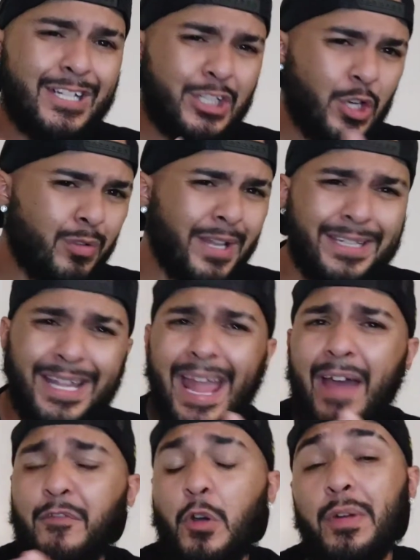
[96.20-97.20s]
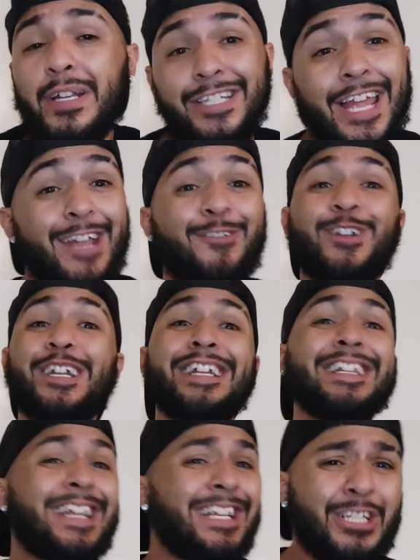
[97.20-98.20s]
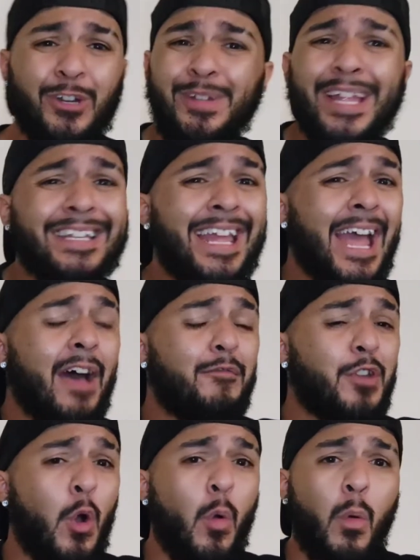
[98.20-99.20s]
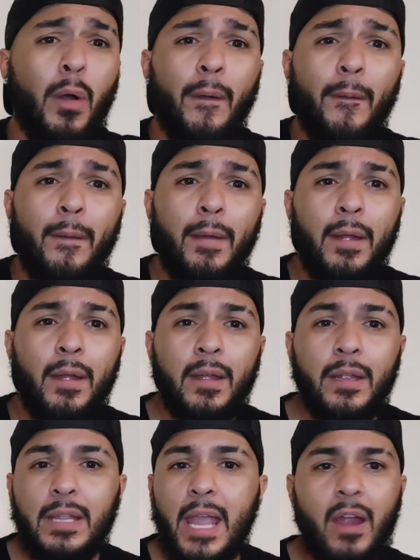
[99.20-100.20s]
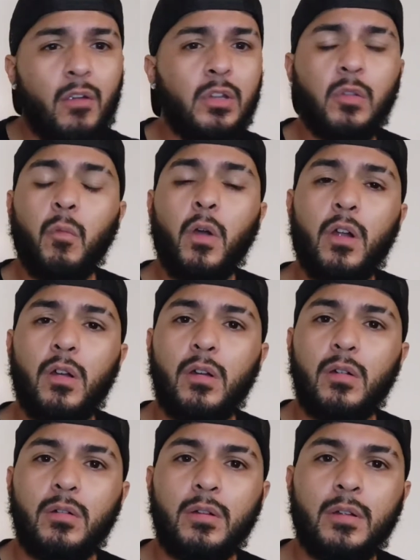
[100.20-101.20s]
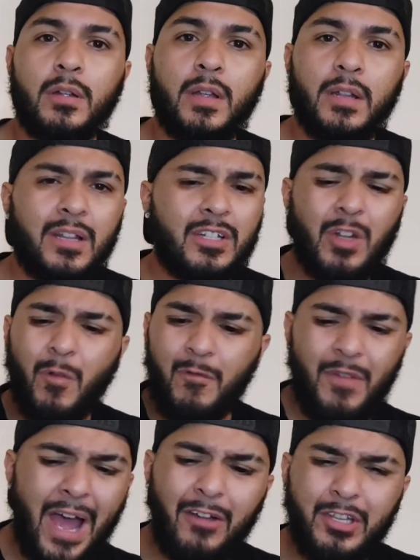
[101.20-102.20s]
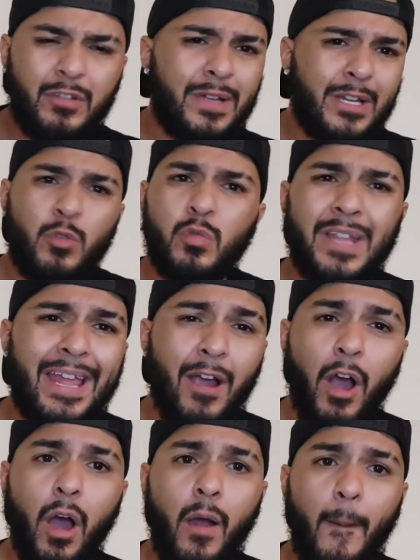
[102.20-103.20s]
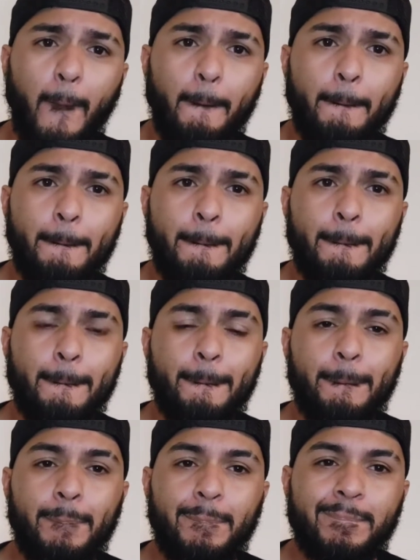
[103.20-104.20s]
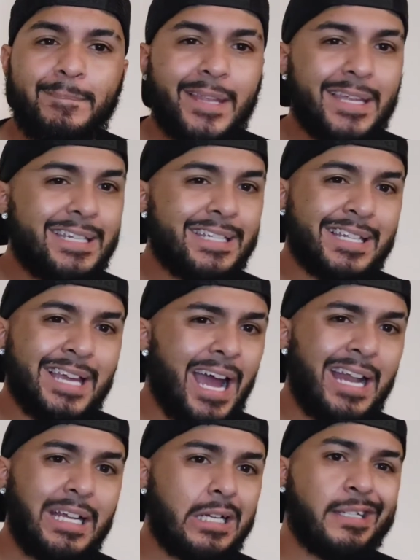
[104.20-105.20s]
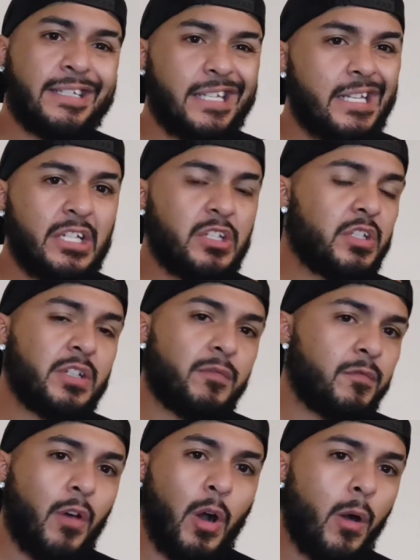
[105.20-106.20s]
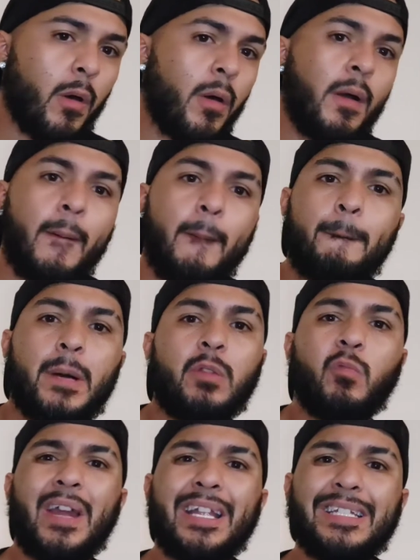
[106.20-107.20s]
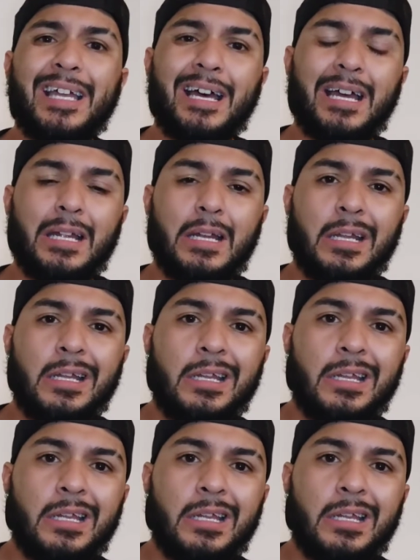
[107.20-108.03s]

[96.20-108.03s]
They show that they have no integrity. They show that they have no care in the world. There's no value in who they are. It just kind of continues to fall by the wayside.